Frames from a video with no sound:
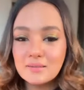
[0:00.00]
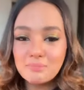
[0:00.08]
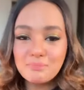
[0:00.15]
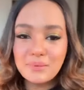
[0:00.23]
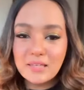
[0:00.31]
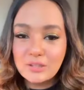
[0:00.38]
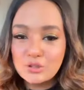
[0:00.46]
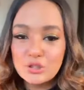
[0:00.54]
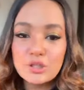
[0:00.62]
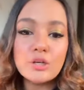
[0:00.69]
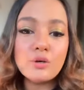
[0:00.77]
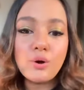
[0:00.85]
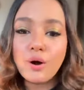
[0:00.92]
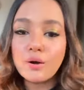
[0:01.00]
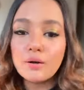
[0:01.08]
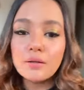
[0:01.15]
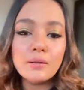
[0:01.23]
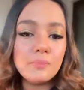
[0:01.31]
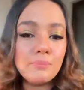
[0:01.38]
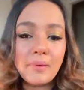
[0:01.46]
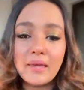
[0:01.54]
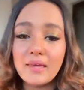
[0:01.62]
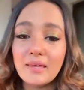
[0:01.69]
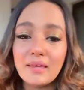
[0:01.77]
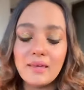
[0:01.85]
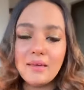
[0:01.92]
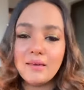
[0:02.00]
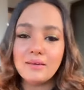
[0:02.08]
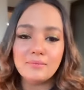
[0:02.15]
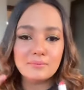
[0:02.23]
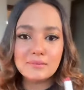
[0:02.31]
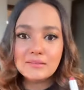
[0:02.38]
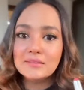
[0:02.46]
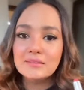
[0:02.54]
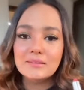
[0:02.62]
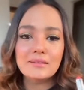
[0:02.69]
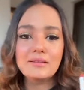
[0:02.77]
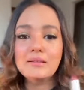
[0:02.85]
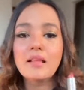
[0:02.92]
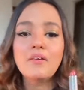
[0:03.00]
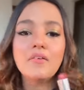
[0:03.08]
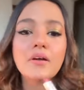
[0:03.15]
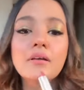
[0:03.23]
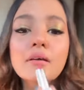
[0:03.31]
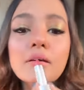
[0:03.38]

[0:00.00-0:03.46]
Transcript: peachy coral pinky, love it.